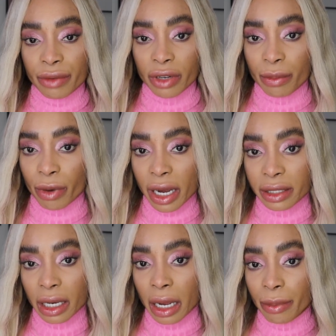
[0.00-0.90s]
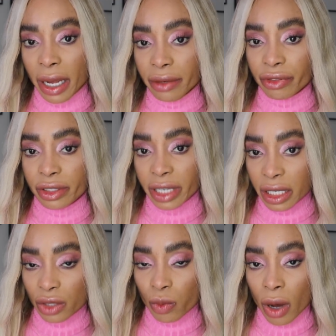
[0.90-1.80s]
for the price that I paid for
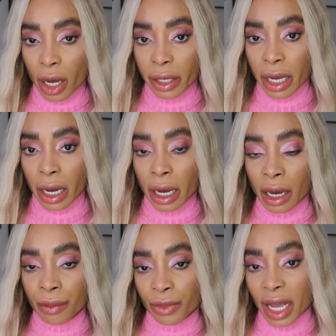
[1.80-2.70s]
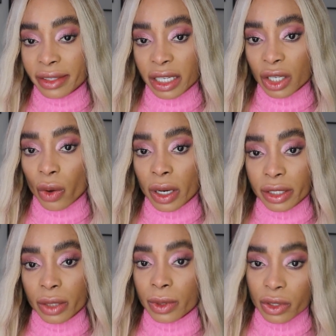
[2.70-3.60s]
this one, I think the
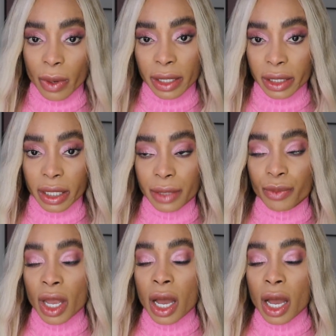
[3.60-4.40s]
quality was quite good.